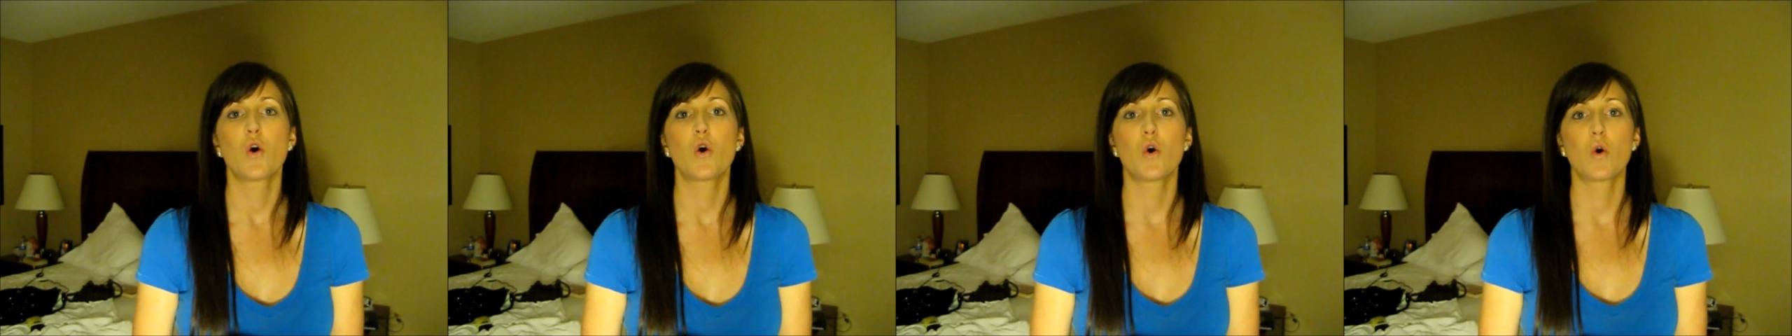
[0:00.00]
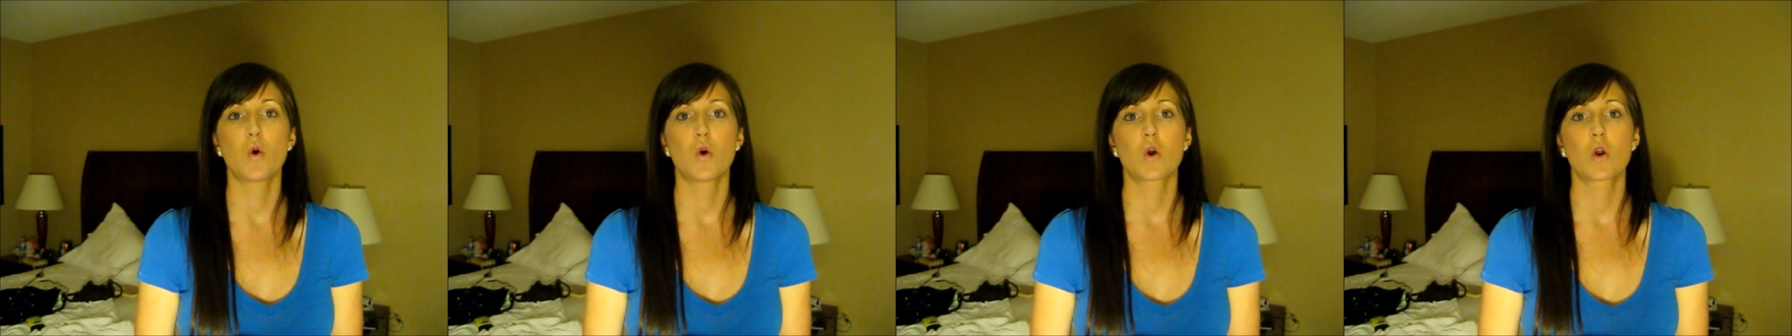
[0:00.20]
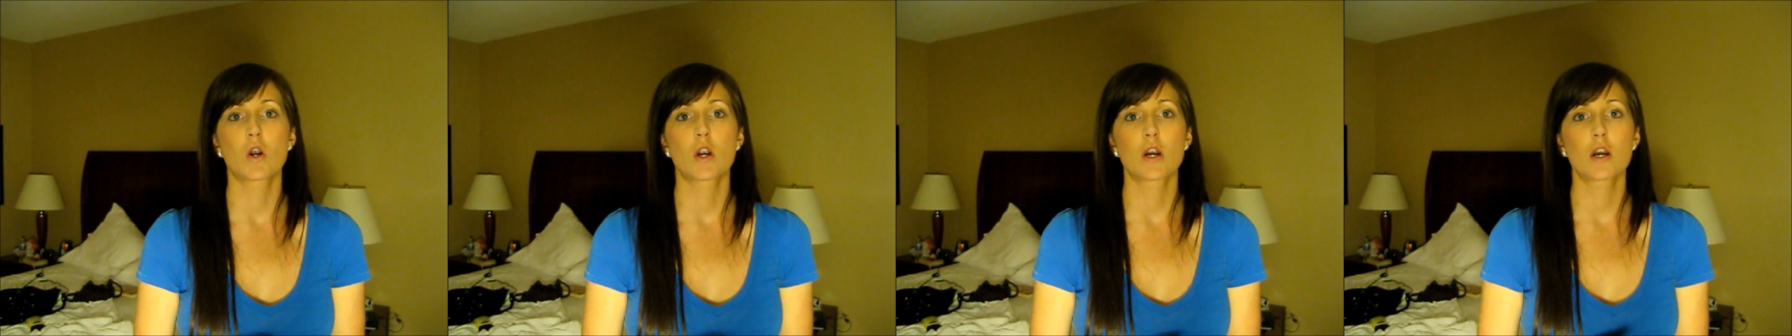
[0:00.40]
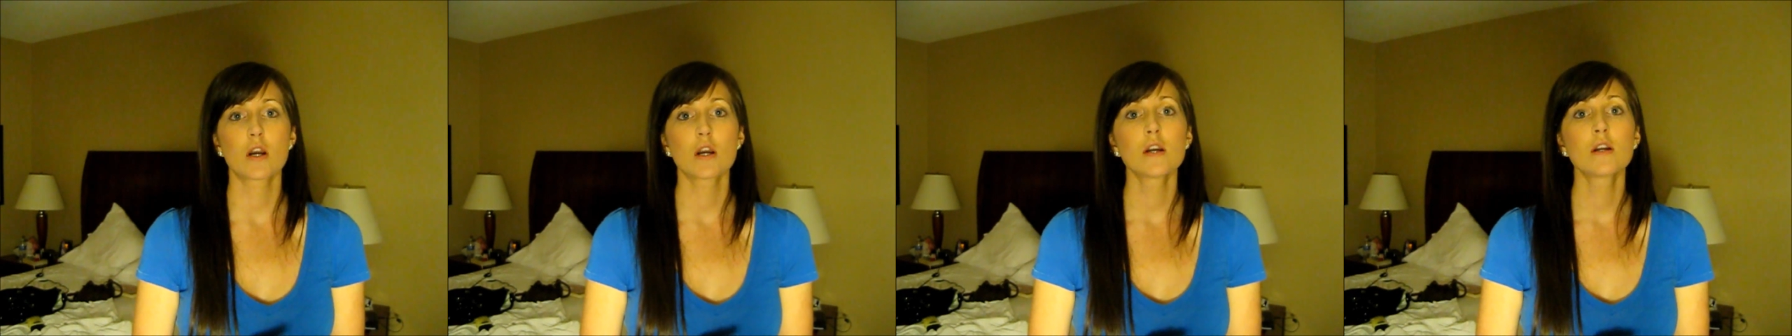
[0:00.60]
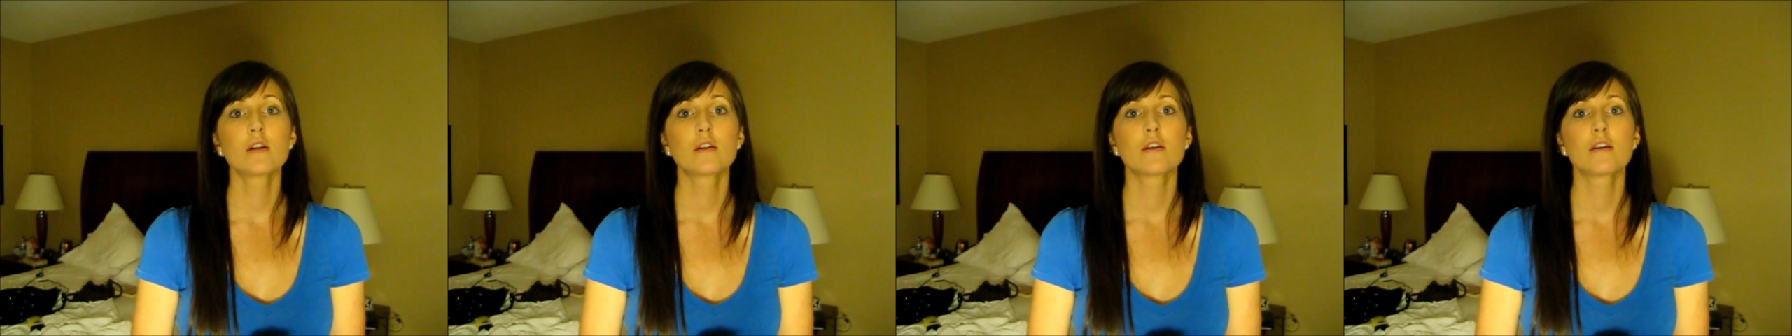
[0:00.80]

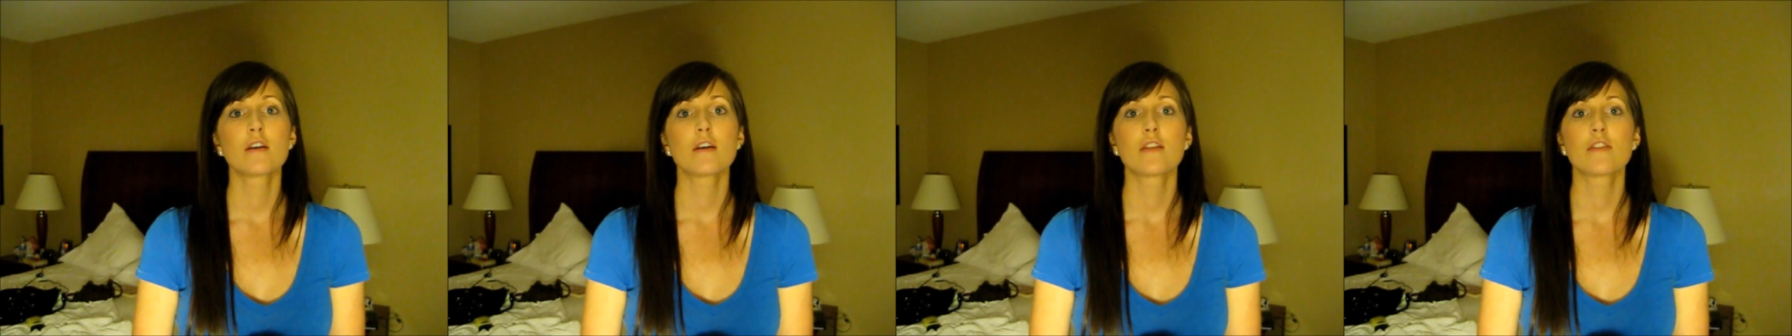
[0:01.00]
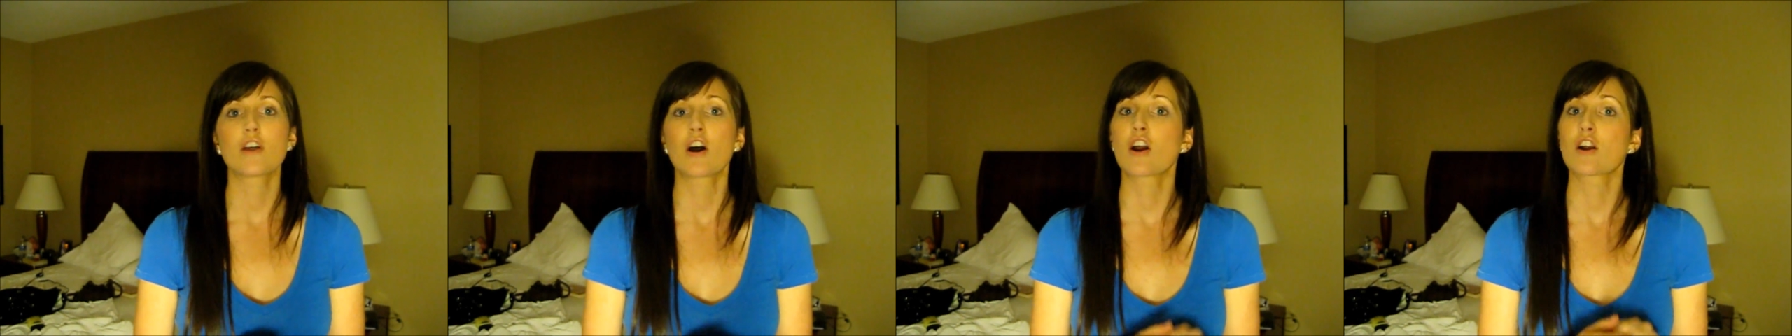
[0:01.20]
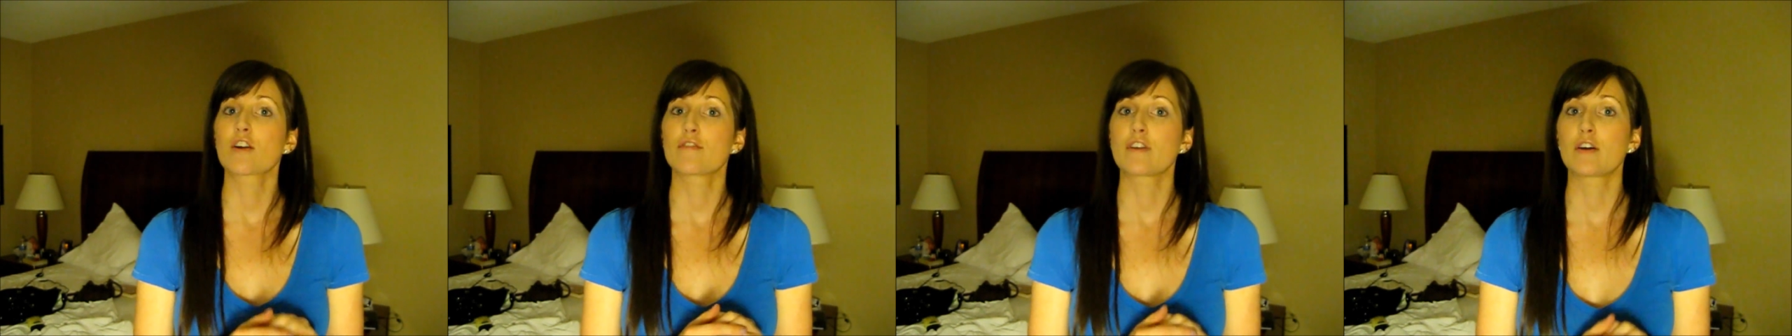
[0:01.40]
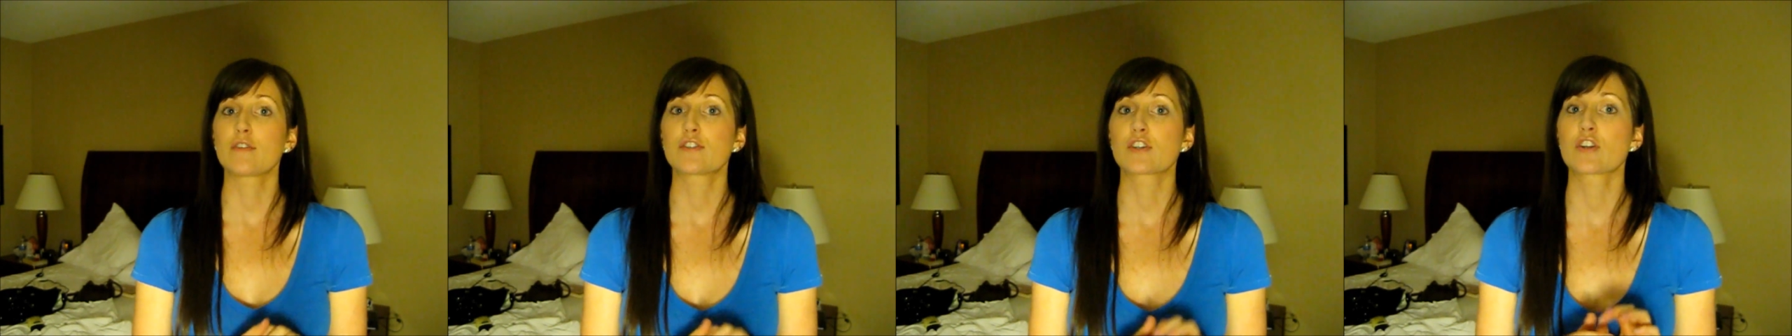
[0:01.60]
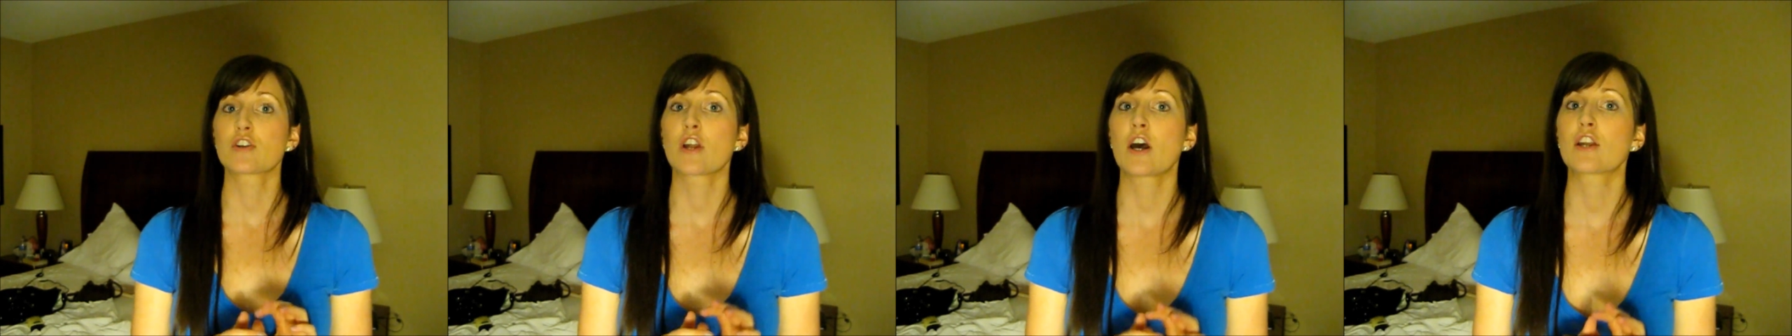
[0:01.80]
or the heart
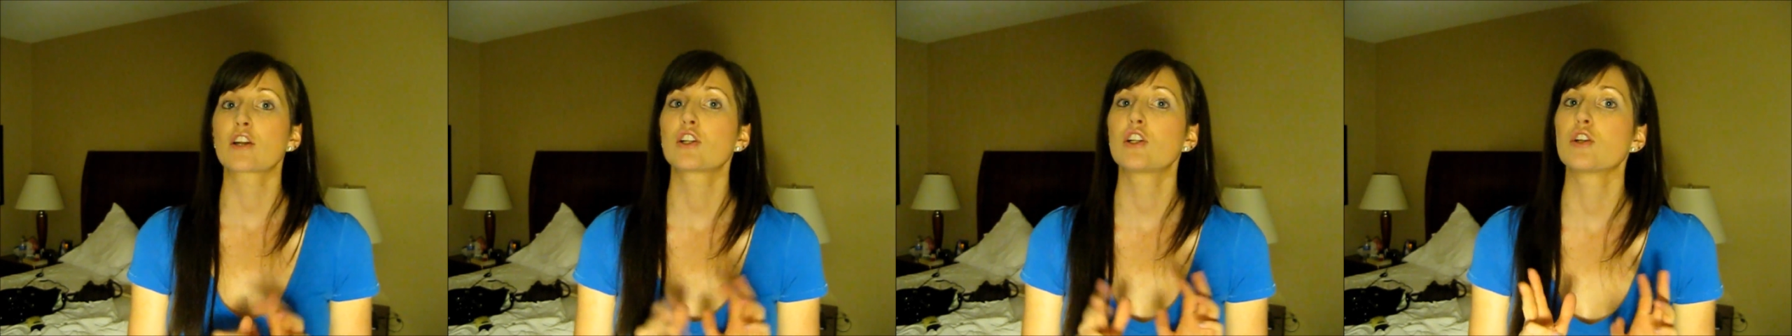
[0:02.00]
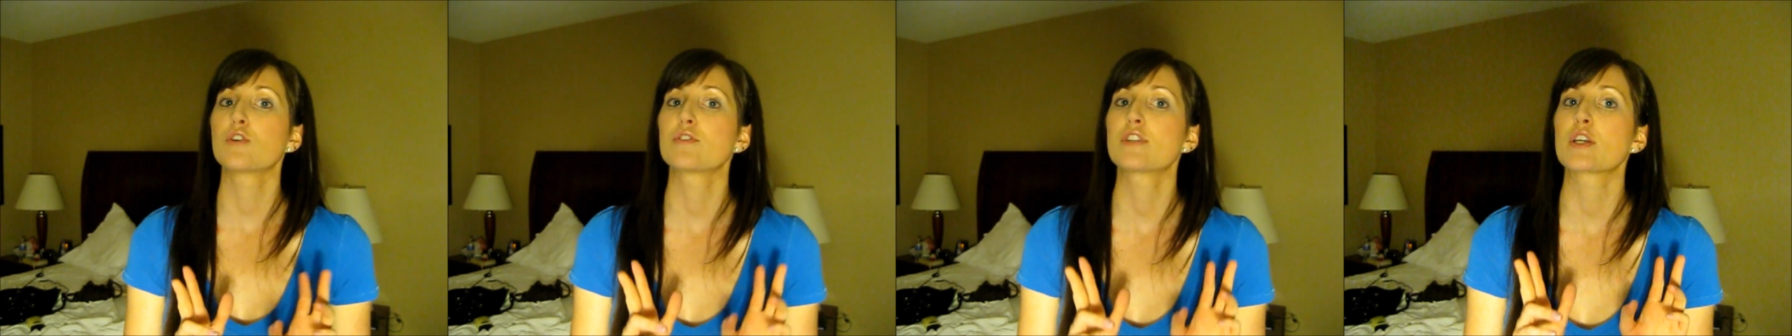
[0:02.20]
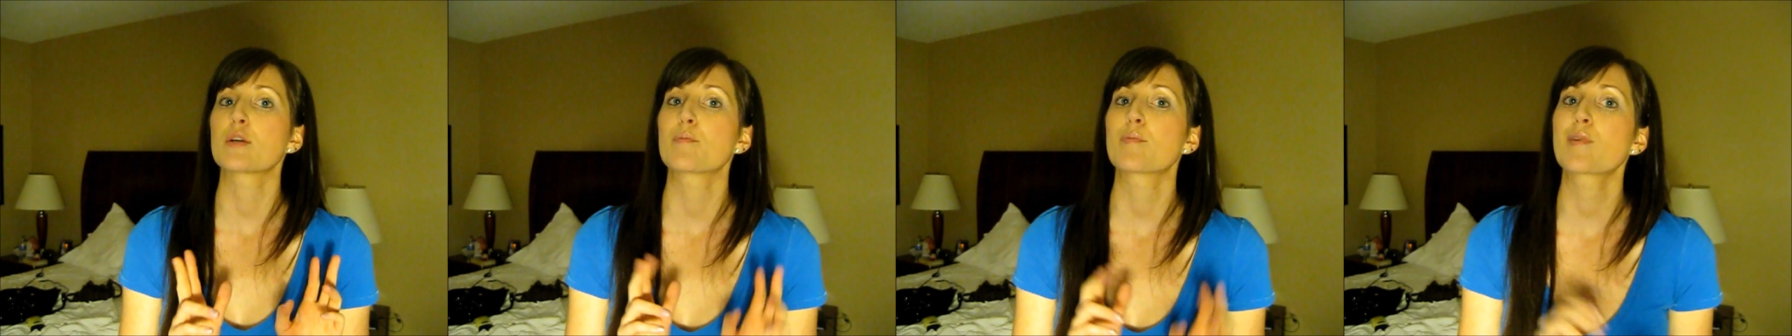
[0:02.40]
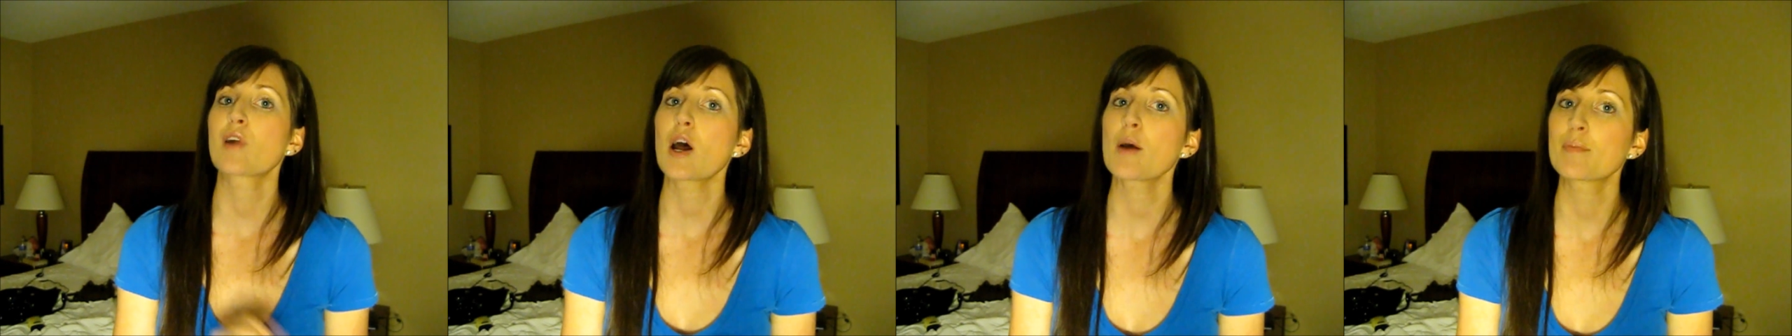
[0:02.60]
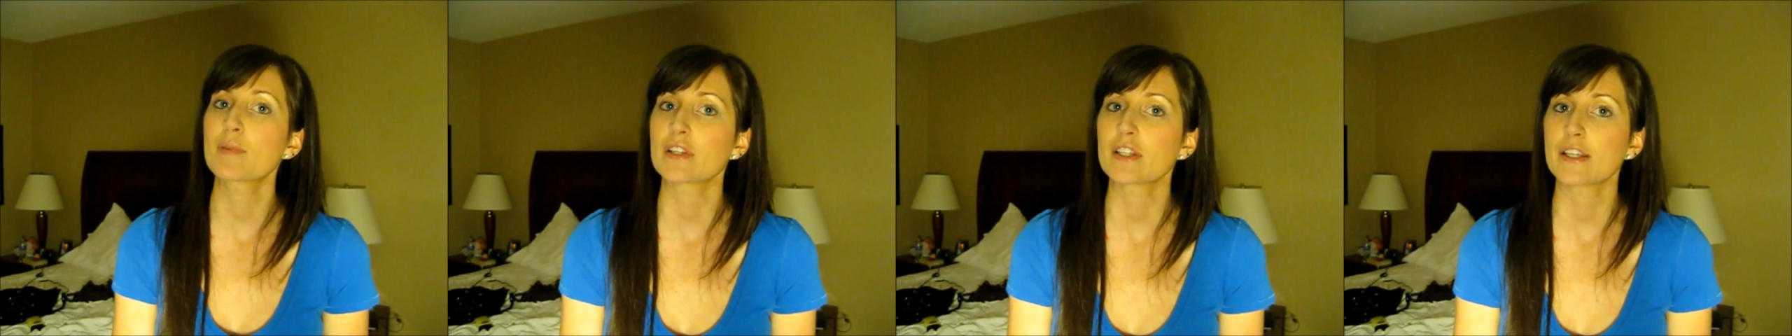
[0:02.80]
valves are not closing
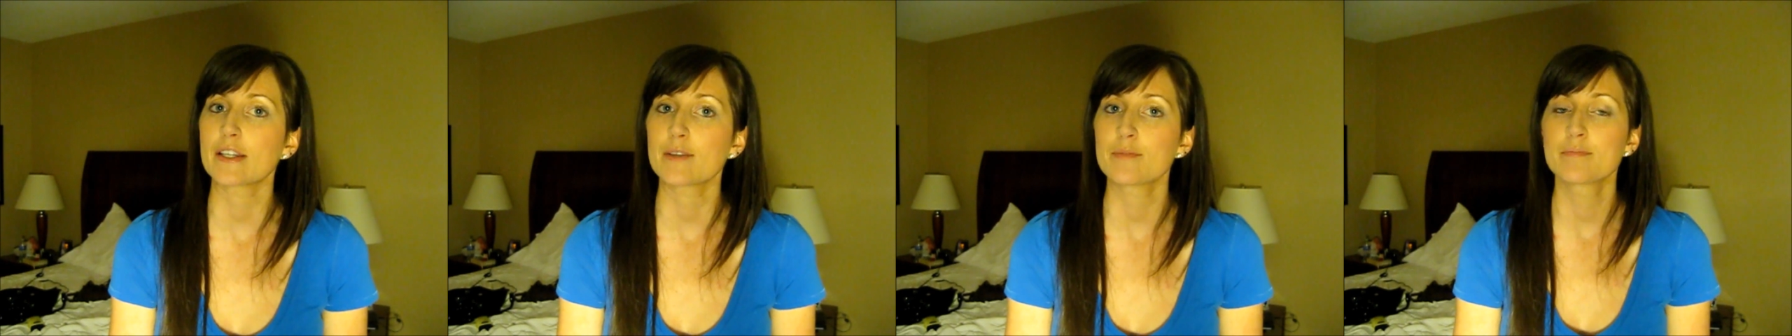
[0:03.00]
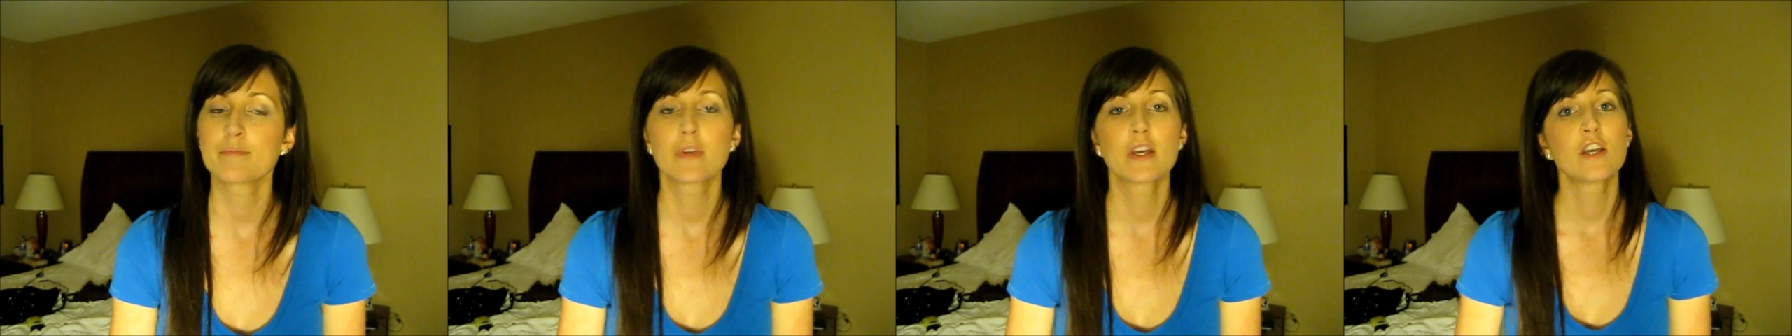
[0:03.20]
properly.